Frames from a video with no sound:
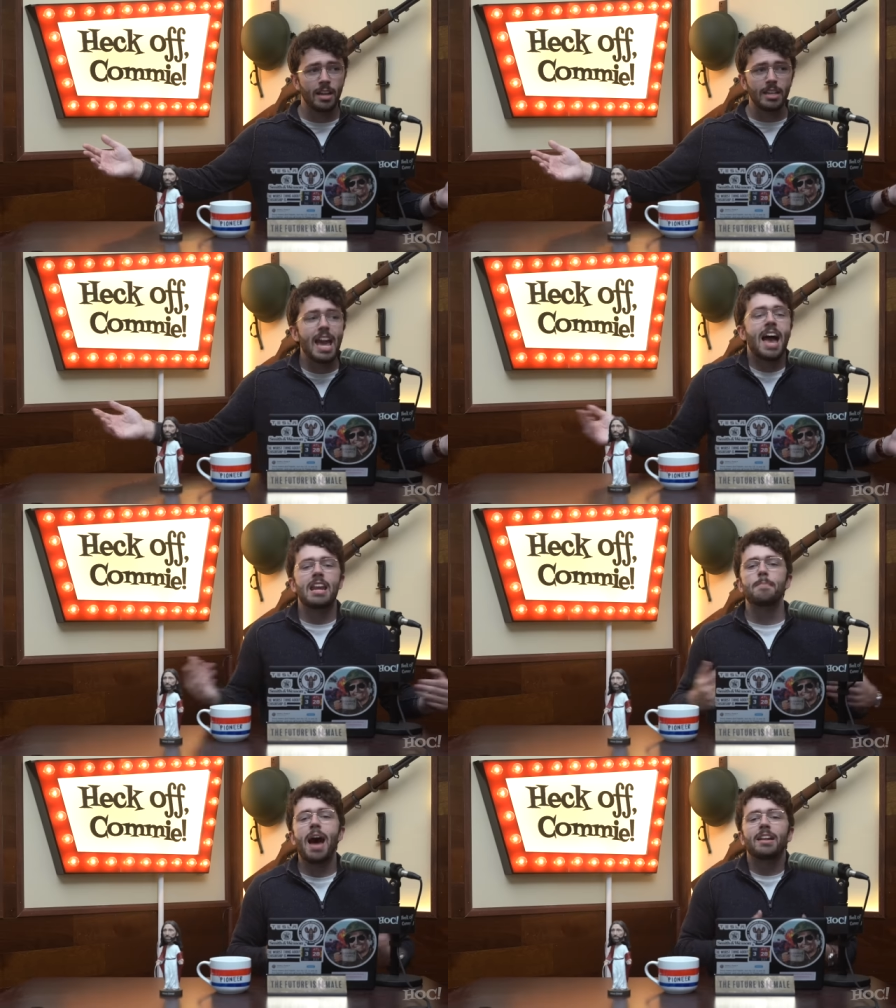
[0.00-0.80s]
Yeah, and
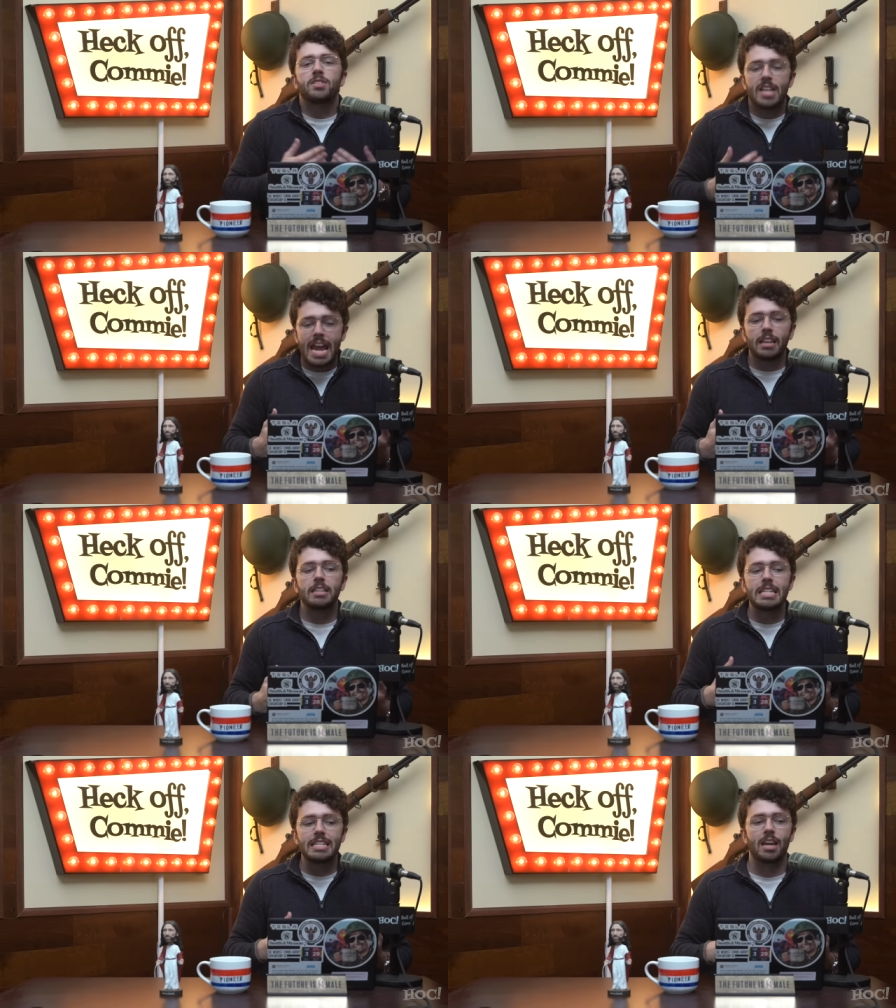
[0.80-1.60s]
I'm not saying the
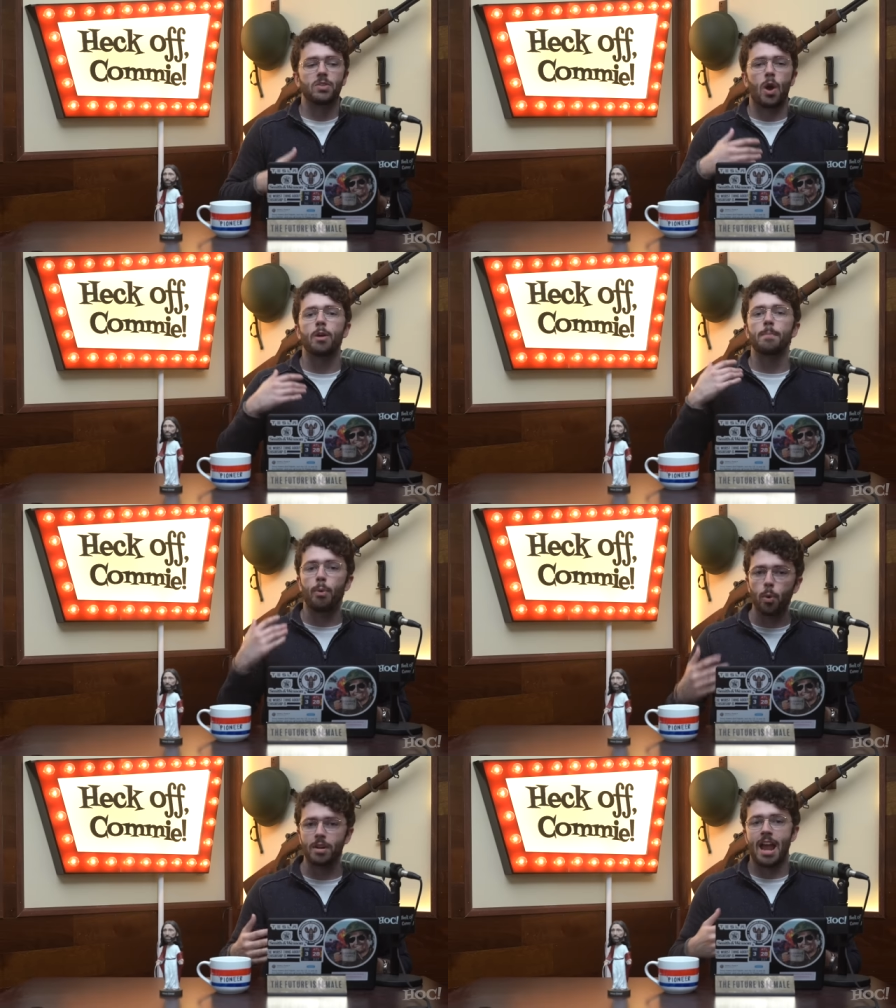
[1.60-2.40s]
details aren't
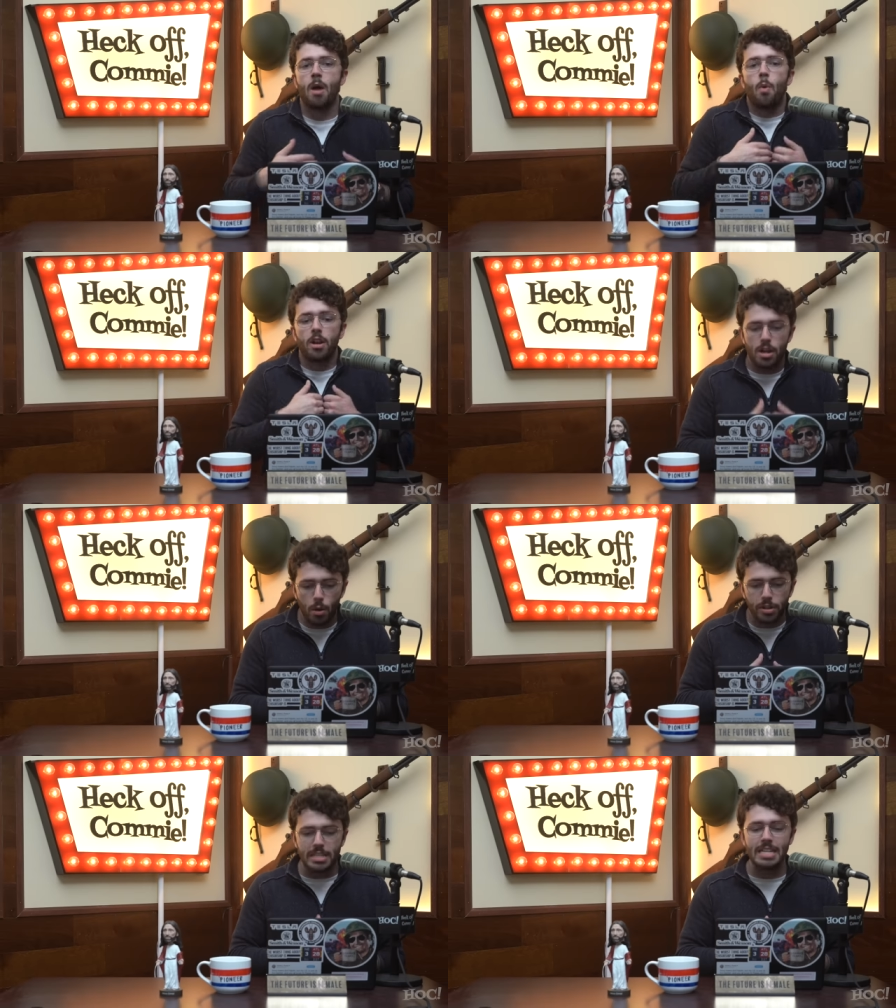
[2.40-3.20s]
important. I want to
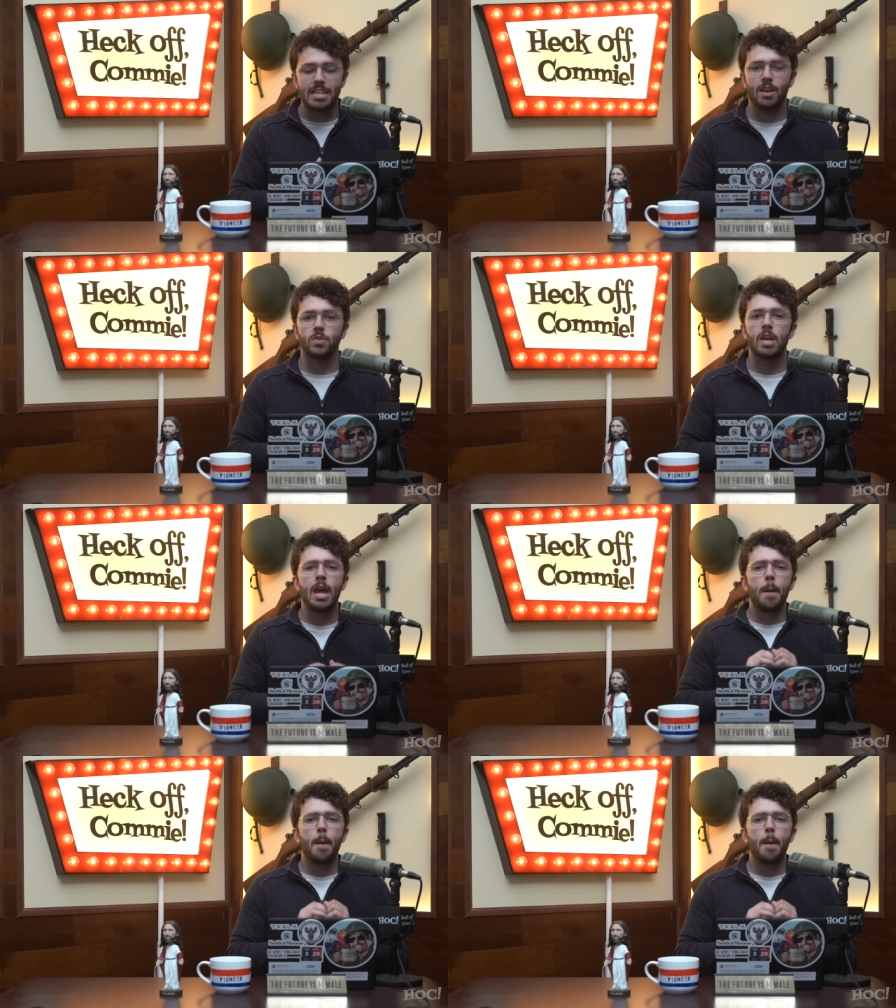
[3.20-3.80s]
know the details.